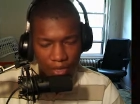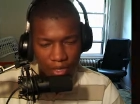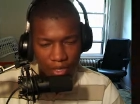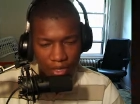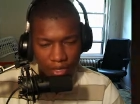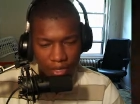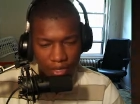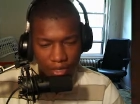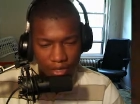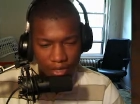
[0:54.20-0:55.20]

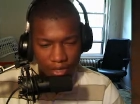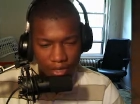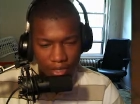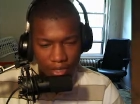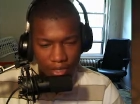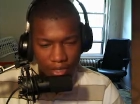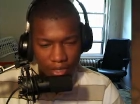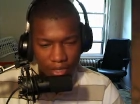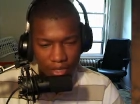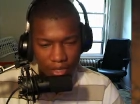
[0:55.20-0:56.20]

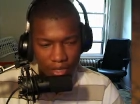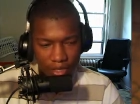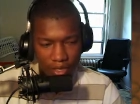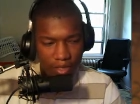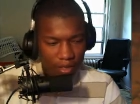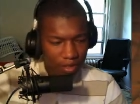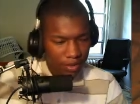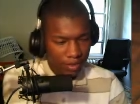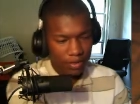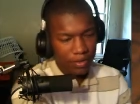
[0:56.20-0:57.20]

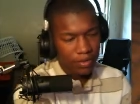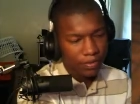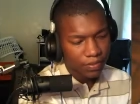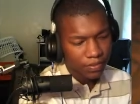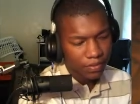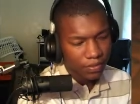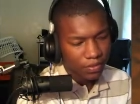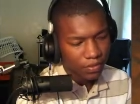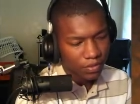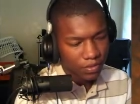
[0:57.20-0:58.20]

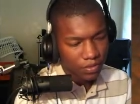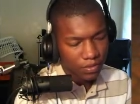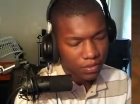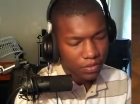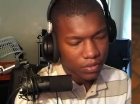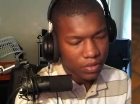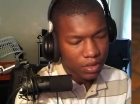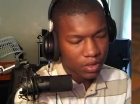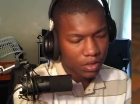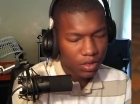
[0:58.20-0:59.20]

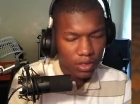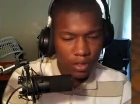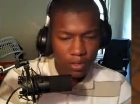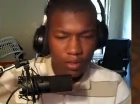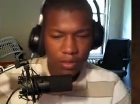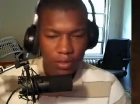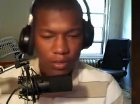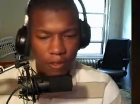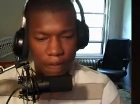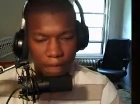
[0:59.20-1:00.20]

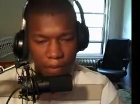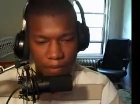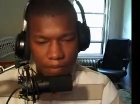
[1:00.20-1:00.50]
[no speech]